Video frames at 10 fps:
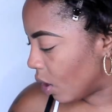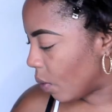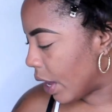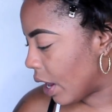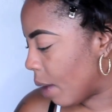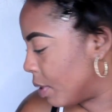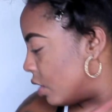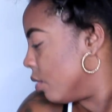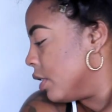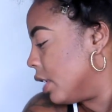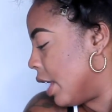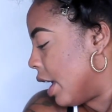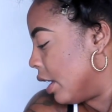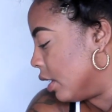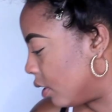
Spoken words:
You know what? I'm gonna do it today.